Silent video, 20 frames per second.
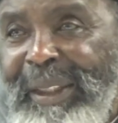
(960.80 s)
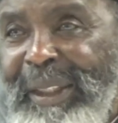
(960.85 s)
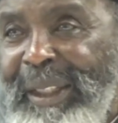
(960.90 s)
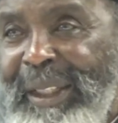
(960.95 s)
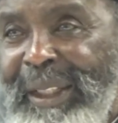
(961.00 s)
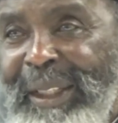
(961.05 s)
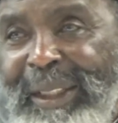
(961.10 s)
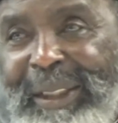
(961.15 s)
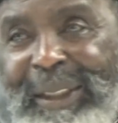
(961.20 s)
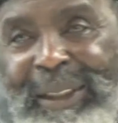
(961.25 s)

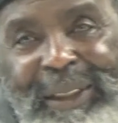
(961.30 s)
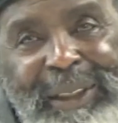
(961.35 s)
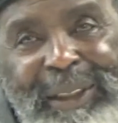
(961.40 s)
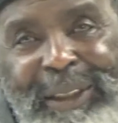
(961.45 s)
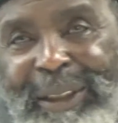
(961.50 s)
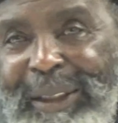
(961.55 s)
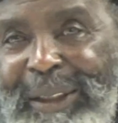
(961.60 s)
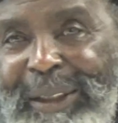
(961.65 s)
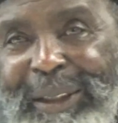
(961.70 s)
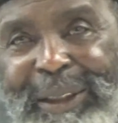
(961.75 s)
and
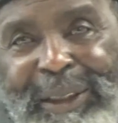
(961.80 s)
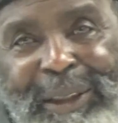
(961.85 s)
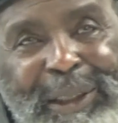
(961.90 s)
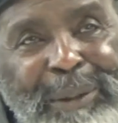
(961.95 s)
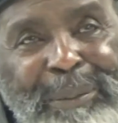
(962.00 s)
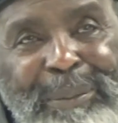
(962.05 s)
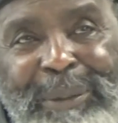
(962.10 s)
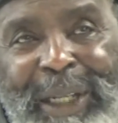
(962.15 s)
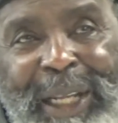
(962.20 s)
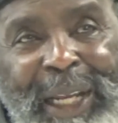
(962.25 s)

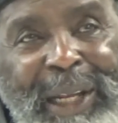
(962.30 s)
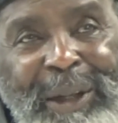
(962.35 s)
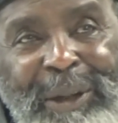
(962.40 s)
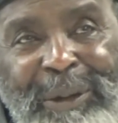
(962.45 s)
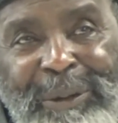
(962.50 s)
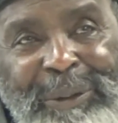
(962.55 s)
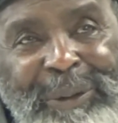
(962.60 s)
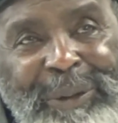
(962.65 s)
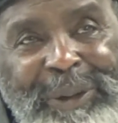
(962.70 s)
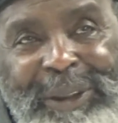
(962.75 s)
come
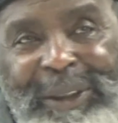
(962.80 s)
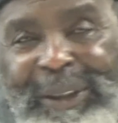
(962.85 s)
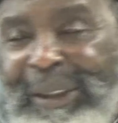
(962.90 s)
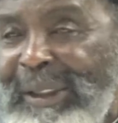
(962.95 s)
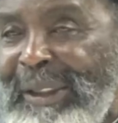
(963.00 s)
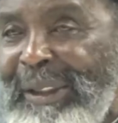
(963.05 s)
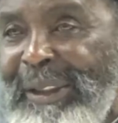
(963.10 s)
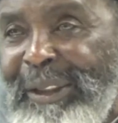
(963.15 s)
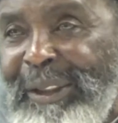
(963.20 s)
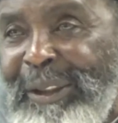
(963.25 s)
down,
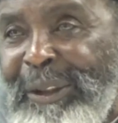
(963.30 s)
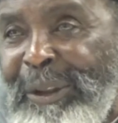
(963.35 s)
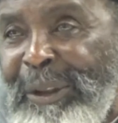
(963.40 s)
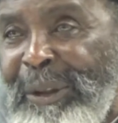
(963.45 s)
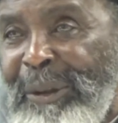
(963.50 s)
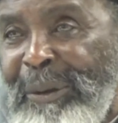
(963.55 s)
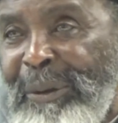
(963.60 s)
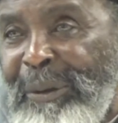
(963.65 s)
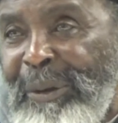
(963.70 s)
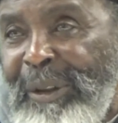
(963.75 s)
you
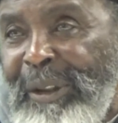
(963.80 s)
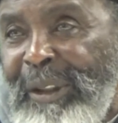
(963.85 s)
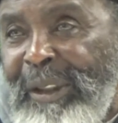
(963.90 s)
know.